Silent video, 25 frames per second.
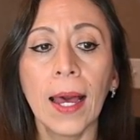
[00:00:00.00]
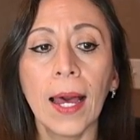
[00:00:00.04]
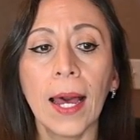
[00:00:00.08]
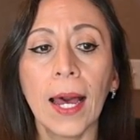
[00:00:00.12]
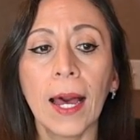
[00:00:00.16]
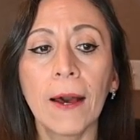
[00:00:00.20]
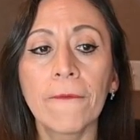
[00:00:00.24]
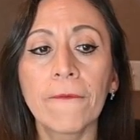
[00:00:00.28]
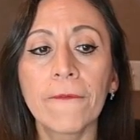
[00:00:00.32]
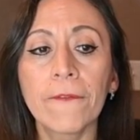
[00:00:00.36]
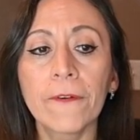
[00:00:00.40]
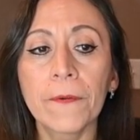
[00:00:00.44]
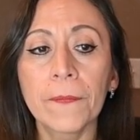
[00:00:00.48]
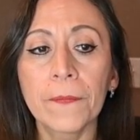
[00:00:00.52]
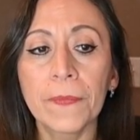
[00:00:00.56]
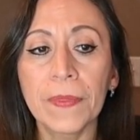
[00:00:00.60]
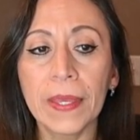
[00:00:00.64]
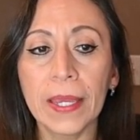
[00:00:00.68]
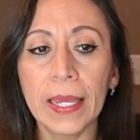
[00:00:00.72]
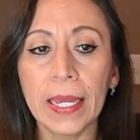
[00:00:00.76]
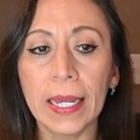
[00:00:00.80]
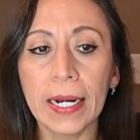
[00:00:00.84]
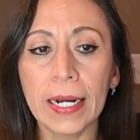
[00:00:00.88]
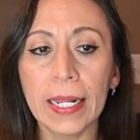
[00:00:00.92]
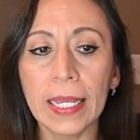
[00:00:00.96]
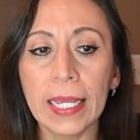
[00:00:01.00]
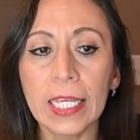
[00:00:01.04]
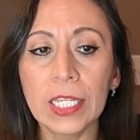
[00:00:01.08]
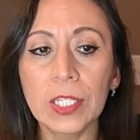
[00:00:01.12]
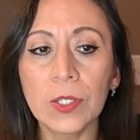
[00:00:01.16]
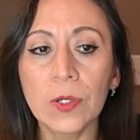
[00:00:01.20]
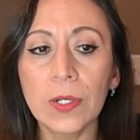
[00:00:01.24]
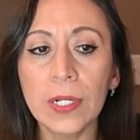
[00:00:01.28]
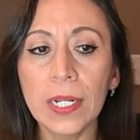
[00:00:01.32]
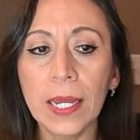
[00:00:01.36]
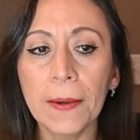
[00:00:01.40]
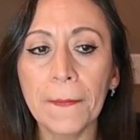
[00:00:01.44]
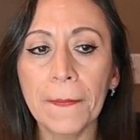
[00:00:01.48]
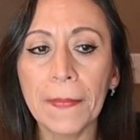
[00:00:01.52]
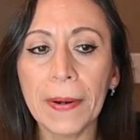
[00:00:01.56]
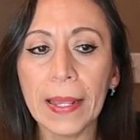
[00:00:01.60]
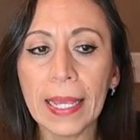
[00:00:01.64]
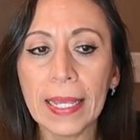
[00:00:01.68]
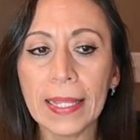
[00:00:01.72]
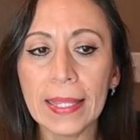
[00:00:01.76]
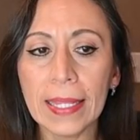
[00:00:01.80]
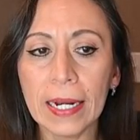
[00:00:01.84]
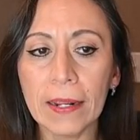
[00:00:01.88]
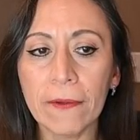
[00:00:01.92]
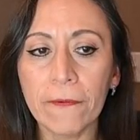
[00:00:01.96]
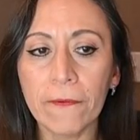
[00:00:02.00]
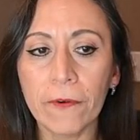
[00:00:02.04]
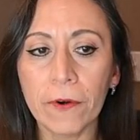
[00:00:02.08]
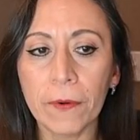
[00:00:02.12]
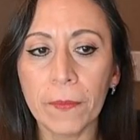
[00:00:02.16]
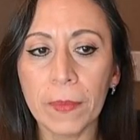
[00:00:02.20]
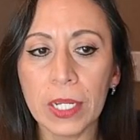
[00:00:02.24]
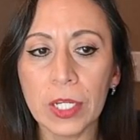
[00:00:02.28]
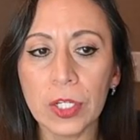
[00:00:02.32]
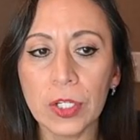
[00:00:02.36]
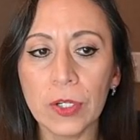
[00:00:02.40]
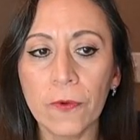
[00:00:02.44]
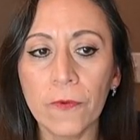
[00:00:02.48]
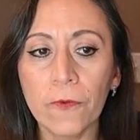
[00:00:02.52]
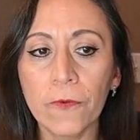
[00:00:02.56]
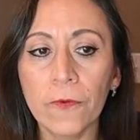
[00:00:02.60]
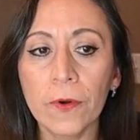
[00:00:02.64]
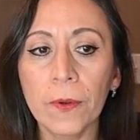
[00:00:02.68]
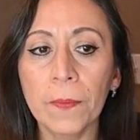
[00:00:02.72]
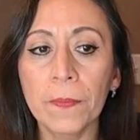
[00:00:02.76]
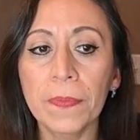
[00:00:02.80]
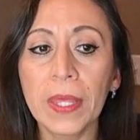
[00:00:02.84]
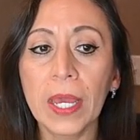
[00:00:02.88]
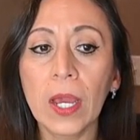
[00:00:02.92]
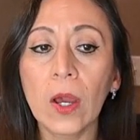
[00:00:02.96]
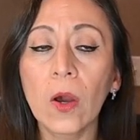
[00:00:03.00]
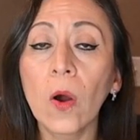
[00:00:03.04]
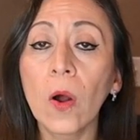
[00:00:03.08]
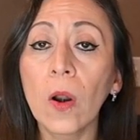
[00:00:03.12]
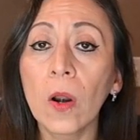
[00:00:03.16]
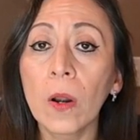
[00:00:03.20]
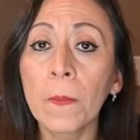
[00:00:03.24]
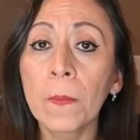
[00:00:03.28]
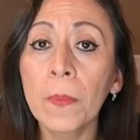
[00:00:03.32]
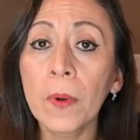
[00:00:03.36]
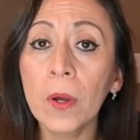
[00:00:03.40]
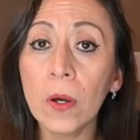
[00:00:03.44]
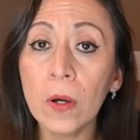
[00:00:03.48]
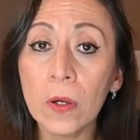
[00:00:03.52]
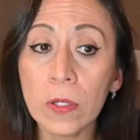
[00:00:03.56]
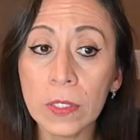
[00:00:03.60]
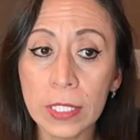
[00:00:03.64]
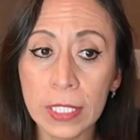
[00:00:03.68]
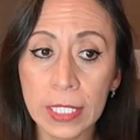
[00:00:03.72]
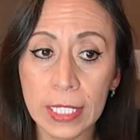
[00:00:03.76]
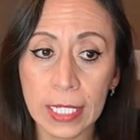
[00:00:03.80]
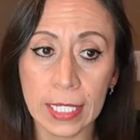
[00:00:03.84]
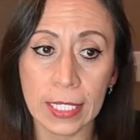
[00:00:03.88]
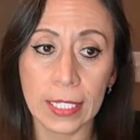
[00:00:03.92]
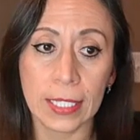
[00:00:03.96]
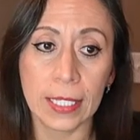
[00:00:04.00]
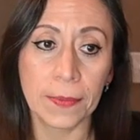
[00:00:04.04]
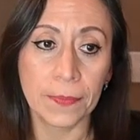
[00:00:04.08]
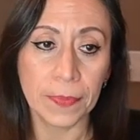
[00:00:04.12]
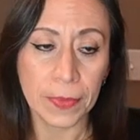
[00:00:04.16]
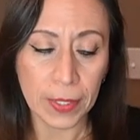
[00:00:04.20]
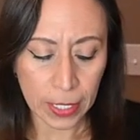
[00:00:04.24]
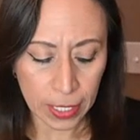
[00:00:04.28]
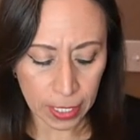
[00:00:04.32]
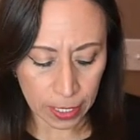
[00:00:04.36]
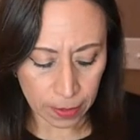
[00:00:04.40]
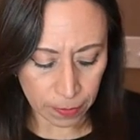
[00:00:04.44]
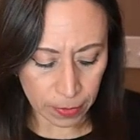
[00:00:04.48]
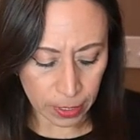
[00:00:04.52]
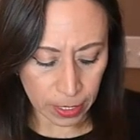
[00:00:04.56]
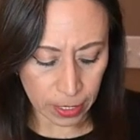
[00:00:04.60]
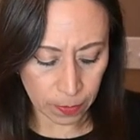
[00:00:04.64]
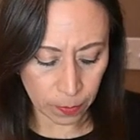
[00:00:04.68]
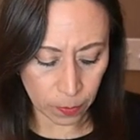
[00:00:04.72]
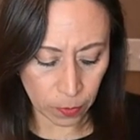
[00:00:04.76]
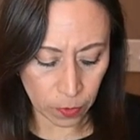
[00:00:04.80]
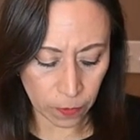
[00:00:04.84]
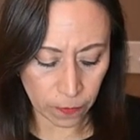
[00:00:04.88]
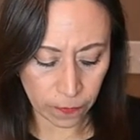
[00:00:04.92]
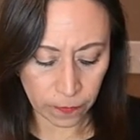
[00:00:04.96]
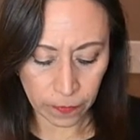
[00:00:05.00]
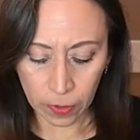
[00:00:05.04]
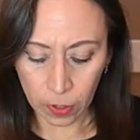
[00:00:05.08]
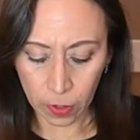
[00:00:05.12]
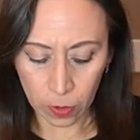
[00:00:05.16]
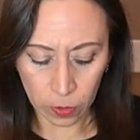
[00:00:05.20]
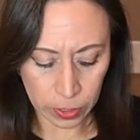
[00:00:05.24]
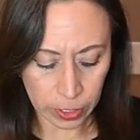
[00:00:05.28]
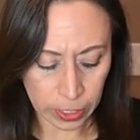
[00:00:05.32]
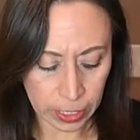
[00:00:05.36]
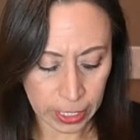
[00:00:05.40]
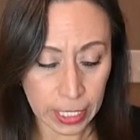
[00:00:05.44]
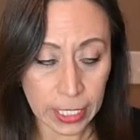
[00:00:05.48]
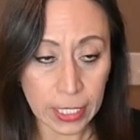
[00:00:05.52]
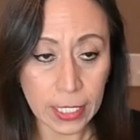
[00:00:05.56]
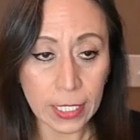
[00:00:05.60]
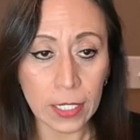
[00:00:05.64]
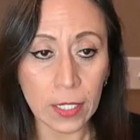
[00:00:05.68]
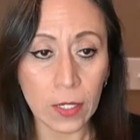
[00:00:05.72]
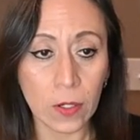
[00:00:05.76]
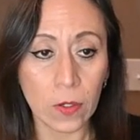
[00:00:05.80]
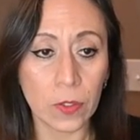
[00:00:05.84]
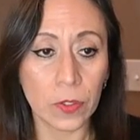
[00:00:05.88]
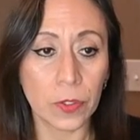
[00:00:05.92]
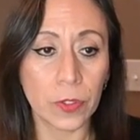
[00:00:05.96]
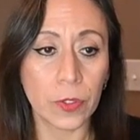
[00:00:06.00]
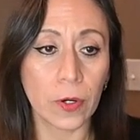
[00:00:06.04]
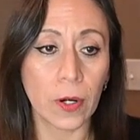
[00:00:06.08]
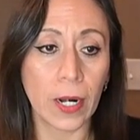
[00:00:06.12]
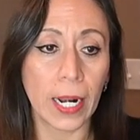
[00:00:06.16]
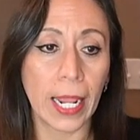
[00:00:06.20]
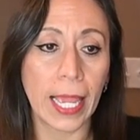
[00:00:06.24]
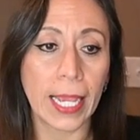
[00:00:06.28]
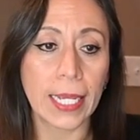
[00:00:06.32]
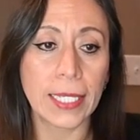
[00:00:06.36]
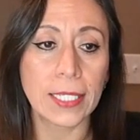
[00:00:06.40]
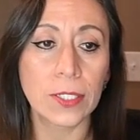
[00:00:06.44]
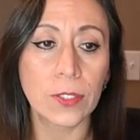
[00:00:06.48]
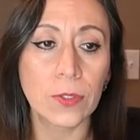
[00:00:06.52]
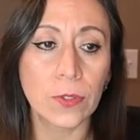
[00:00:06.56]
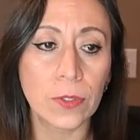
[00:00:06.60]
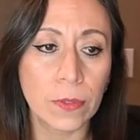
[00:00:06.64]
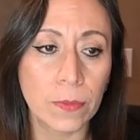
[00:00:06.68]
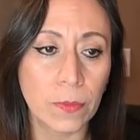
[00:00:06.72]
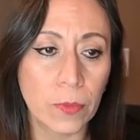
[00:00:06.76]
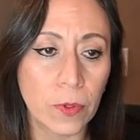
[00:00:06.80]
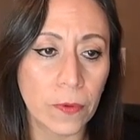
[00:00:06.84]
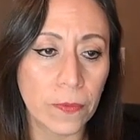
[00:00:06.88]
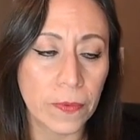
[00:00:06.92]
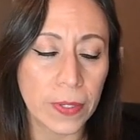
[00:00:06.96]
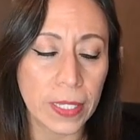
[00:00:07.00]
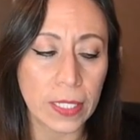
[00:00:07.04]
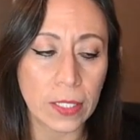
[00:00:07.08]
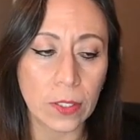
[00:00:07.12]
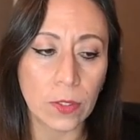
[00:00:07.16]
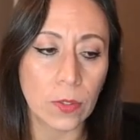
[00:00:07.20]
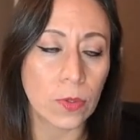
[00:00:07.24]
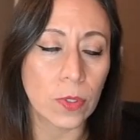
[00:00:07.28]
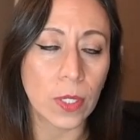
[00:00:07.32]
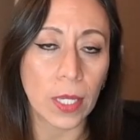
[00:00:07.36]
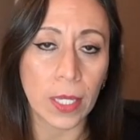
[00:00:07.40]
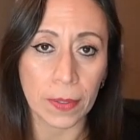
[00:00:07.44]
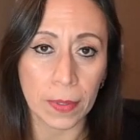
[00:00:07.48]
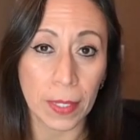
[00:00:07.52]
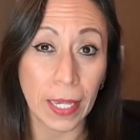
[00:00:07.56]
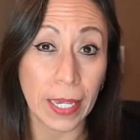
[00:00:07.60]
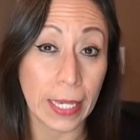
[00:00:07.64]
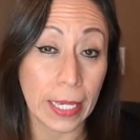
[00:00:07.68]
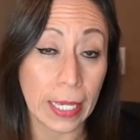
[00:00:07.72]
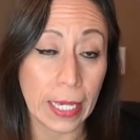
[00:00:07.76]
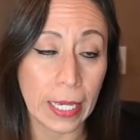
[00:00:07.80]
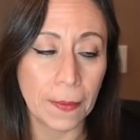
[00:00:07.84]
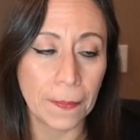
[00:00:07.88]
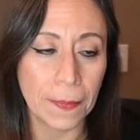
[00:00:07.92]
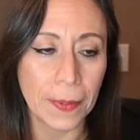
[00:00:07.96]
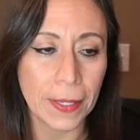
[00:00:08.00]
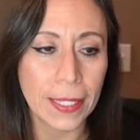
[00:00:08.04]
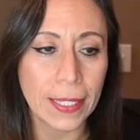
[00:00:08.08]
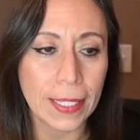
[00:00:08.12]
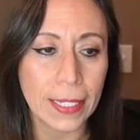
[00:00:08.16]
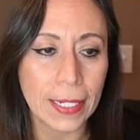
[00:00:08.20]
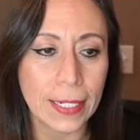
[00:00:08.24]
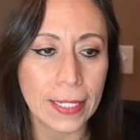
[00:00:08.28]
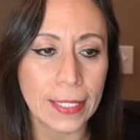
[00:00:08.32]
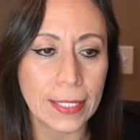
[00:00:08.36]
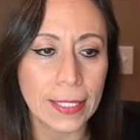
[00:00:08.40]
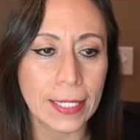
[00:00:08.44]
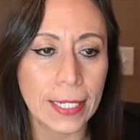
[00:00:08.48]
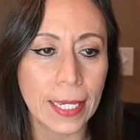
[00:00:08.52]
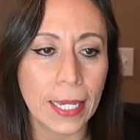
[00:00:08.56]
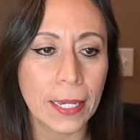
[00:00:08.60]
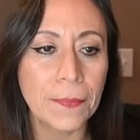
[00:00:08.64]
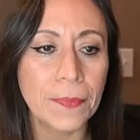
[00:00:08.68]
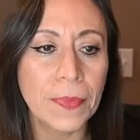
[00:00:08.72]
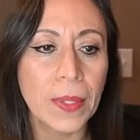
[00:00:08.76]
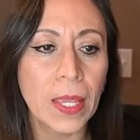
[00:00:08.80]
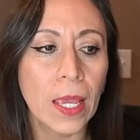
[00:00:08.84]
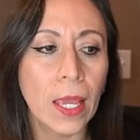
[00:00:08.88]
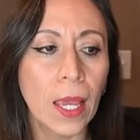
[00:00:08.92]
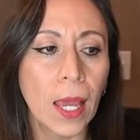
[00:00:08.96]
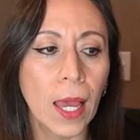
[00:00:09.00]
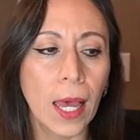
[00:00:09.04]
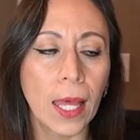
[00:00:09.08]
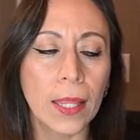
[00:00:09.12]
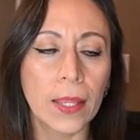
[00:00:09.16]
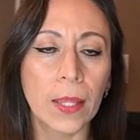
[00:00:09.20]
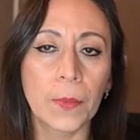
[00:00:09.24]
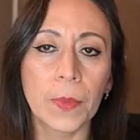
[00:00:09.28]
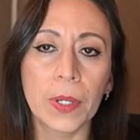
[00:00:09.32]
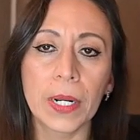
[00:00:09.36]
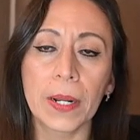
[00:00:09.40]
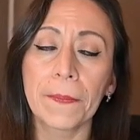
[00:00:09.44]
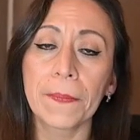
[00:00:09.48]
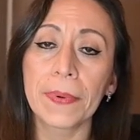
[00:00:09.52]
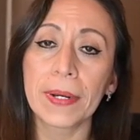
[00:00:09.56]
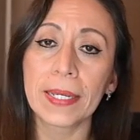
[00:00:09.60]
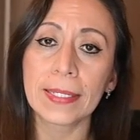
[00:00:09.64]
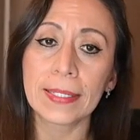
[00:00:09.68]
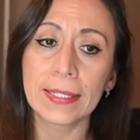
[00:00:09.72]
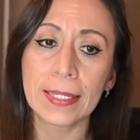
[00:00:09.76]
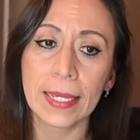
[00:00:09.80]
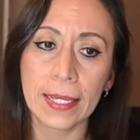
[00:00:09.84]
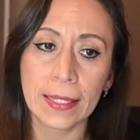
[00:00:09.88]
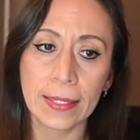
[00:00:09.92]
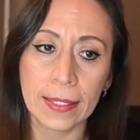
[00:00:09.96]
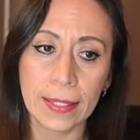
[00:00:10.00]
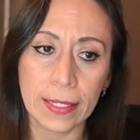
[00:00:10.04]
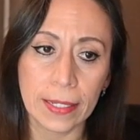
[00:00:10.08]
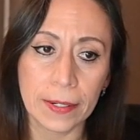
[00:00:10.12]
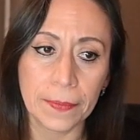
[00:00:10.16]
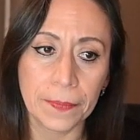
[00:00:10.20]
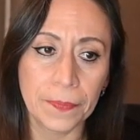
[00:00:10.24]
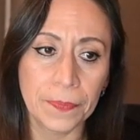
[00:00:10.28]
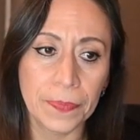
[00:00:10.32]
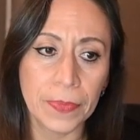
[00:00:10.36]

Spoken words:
And from there, it's gonna bring that information from the column content. Let me remove content, Control X to remove it and keep it, let's say, and I'm gonna press Enter.